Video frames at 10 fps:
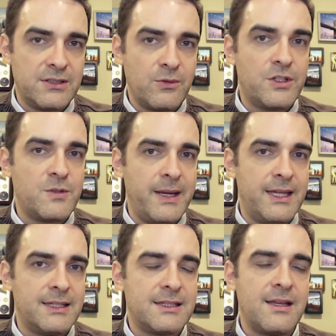which
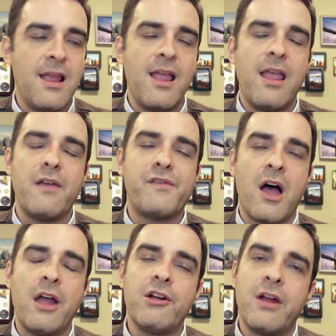means if
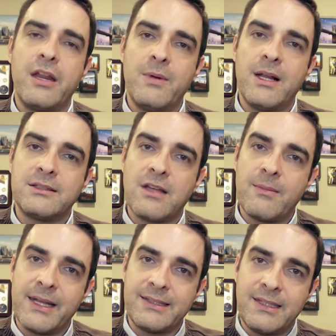I or anyone else on
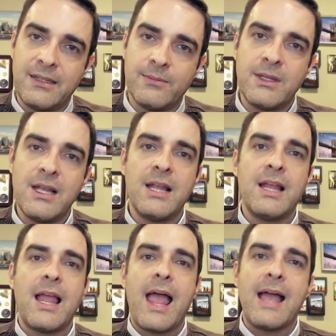my team
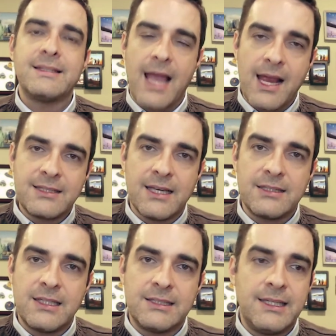has access
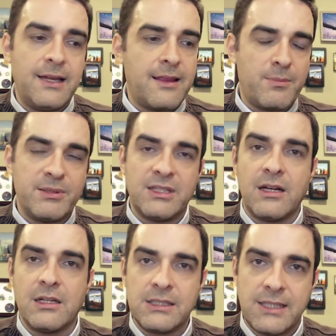to see that
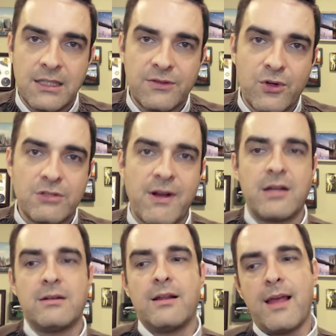particular Salesforce
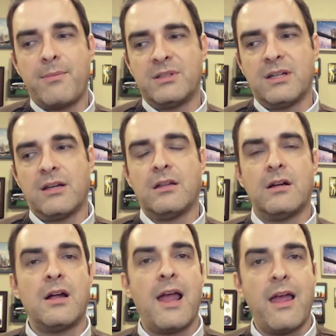record and that
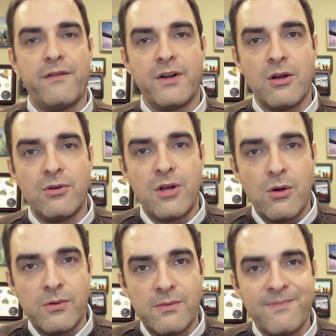particular Evernote
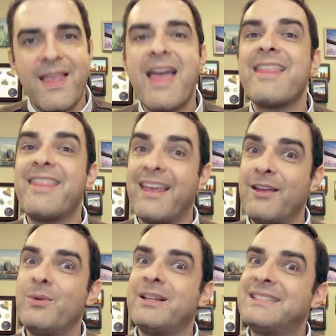note. They
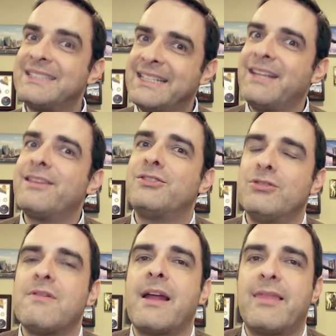will see the two
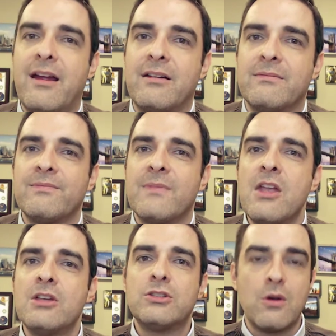right there.
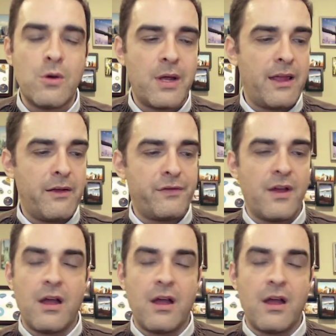So if